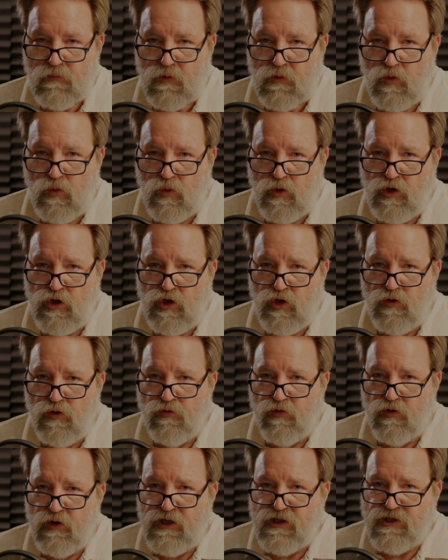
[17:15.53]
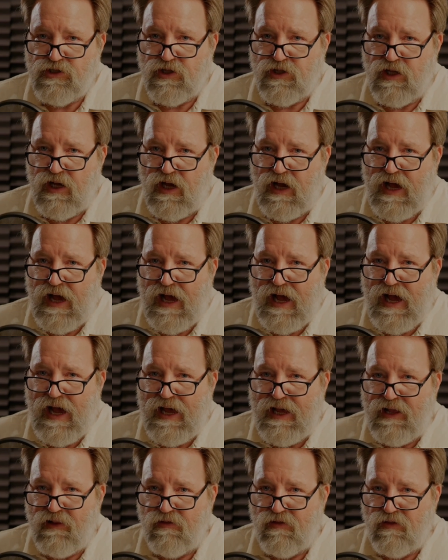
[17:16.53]
When you've reached the
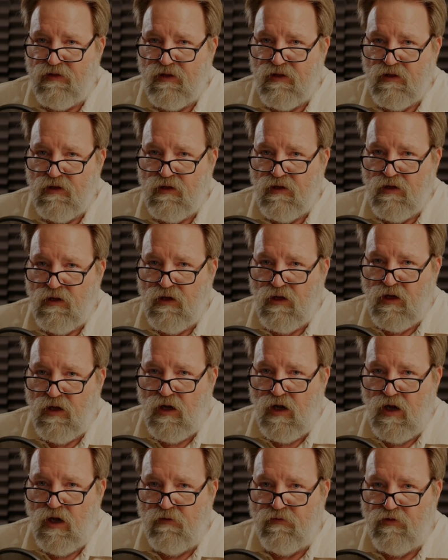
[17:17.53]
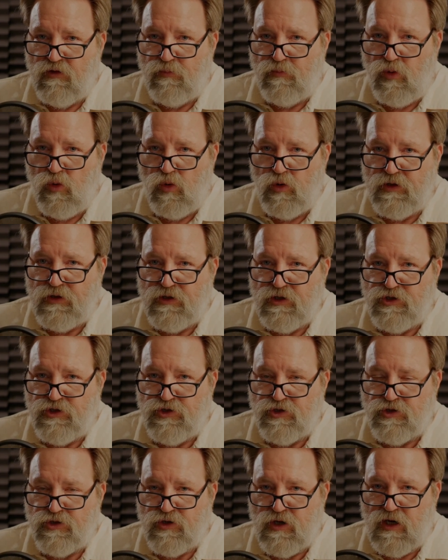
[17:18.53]
height of the point that
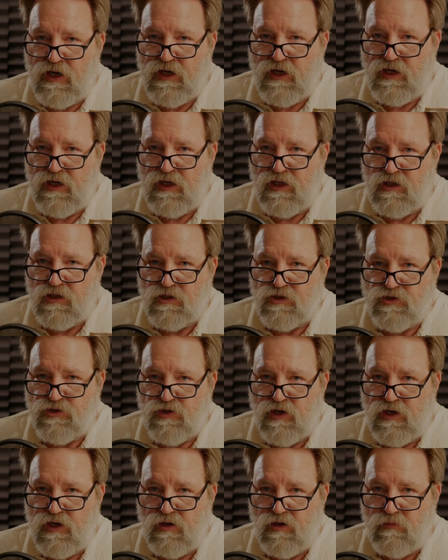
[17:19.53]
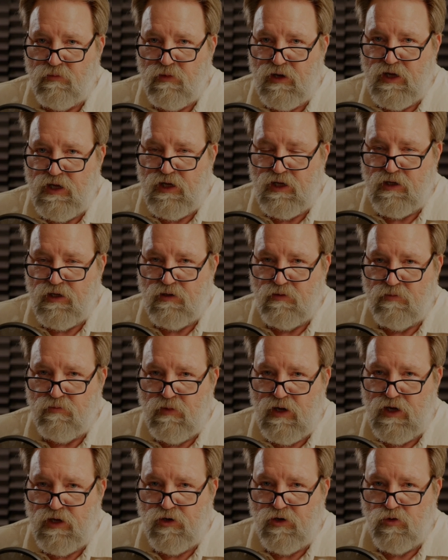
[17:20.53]
you're trying to illustrate or make
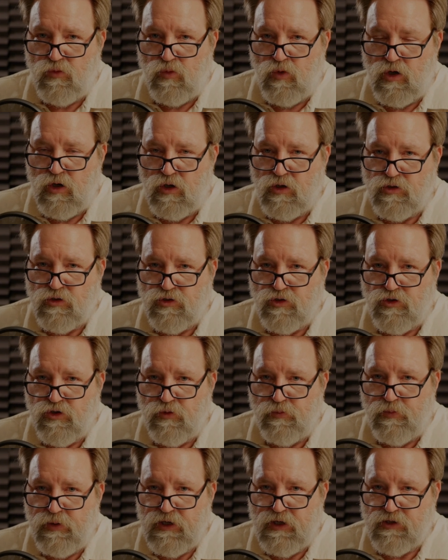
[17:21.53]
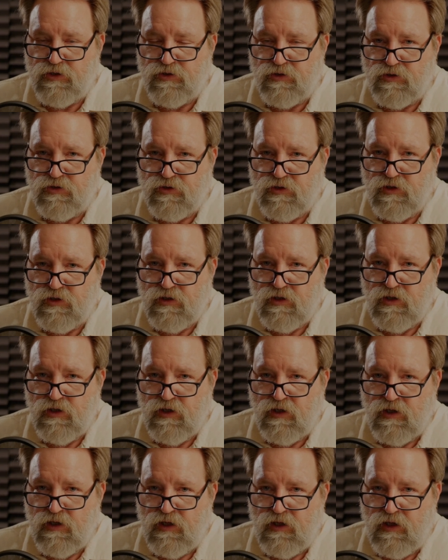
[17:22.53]
by your words or your pictures,
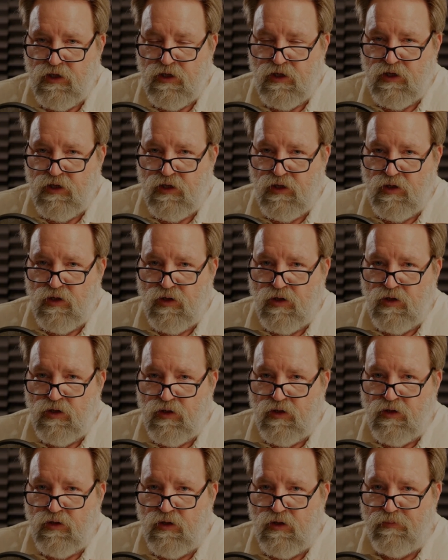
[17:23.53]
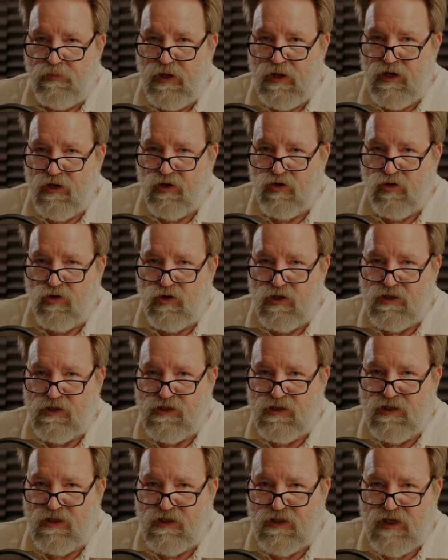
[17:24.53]
the pinnacle
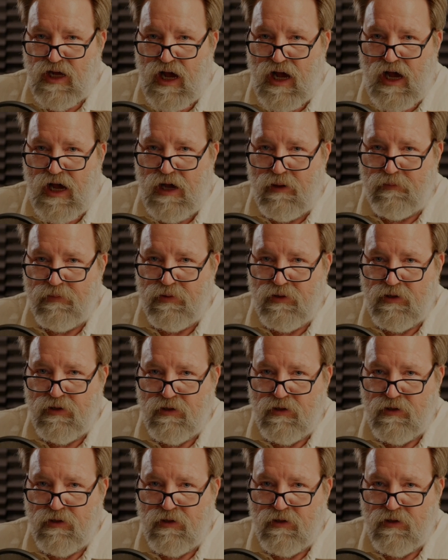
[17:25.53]
is the top.